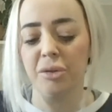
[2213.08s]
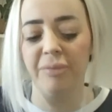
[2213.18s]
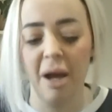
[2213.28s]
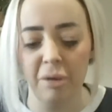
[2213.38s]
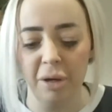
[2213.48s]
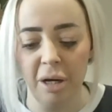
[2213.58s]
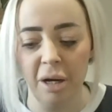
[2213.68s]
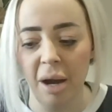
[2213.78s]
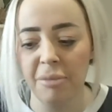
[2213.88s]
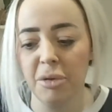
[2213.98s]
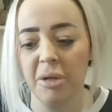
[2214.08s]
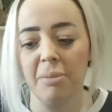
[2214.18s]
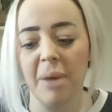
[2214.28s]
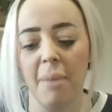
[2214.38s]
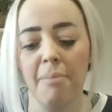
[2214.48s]
value, I'm talking
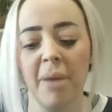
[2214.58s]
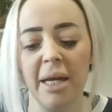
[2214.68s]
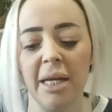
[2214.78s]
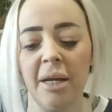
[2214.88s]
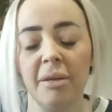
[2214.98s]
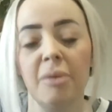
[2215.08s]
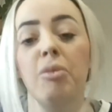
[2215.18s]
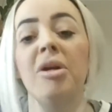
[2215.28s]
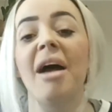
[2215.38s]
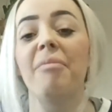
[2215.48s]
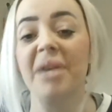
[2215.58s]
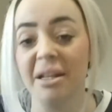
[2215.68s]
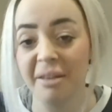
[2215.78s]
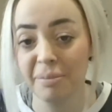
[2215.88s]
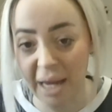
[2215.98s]
about money that would have been
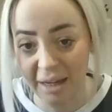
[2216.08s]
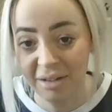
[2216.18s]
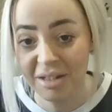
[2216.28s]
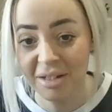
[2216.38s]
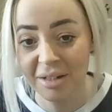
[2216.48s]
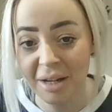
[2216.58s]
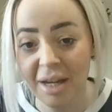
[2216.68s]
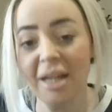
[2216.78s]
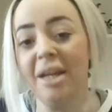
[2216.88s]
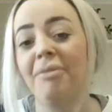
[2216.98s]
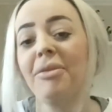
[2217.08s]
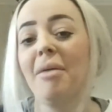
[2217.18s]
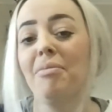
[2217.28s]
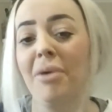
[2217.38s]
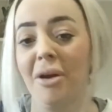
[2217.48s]
spent if
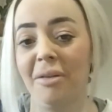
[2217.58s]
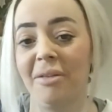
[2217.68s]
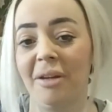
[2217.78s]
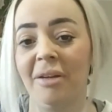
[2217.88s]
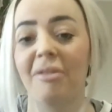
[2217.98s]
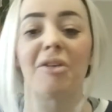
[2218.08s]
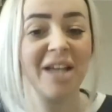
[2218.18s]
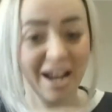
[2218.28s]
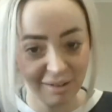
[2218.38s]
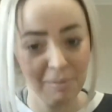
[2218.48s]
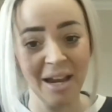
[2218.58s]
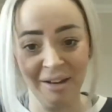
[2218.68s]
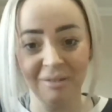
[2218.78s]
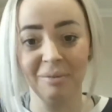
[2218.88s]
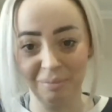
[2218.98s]
that person, so taxpayer
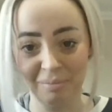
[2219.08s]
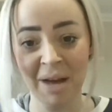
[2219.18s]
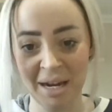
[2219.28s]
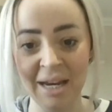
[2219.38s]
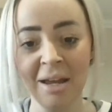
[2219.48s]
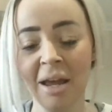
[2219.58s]
money,